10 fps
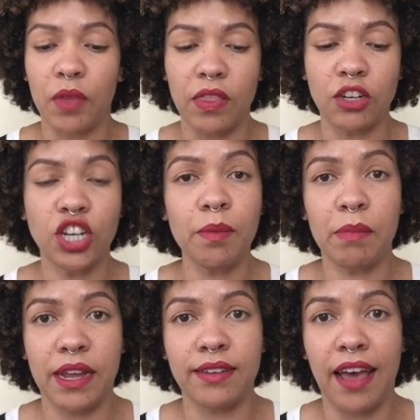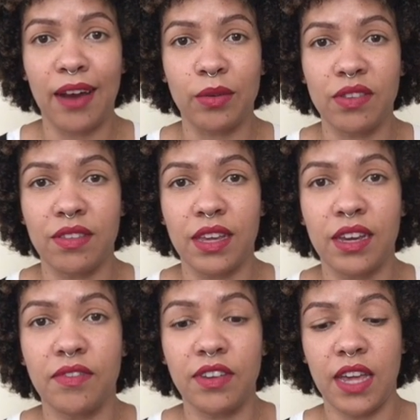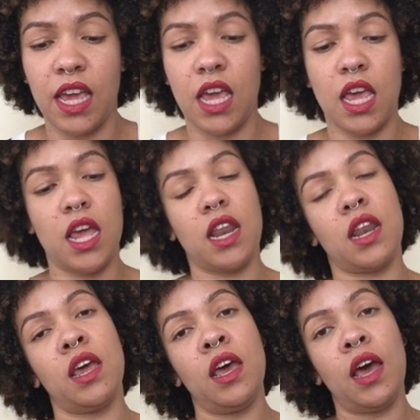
the shipment I received in